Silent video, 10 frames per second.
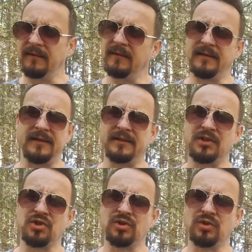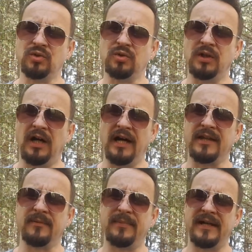in addition to
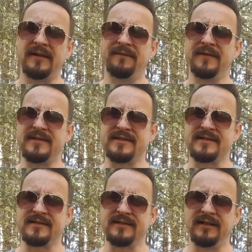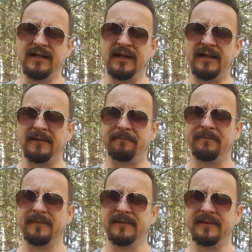other benefits uh,
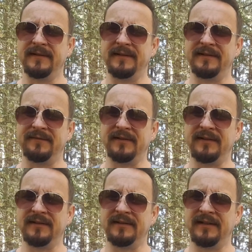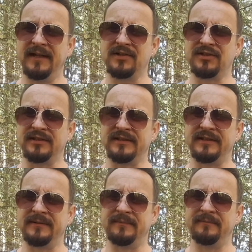it will
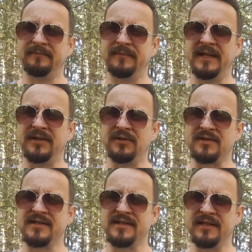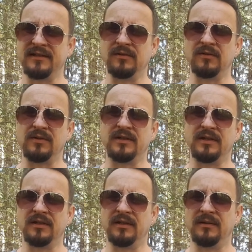actually make your skin look
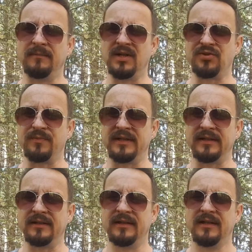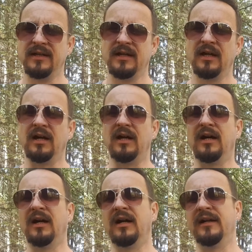uh, much better
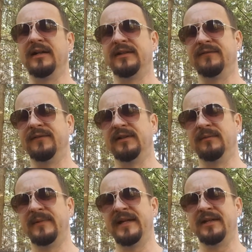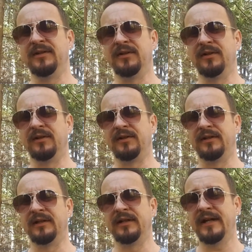uh, it will make
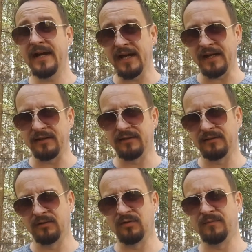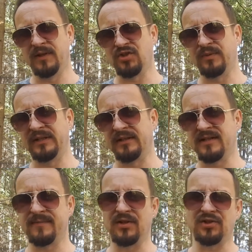your uh, hair look much better
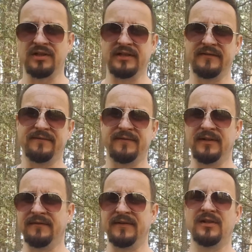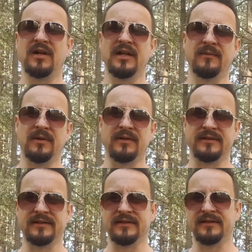especially if uh, we're talking about
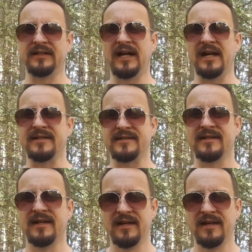guys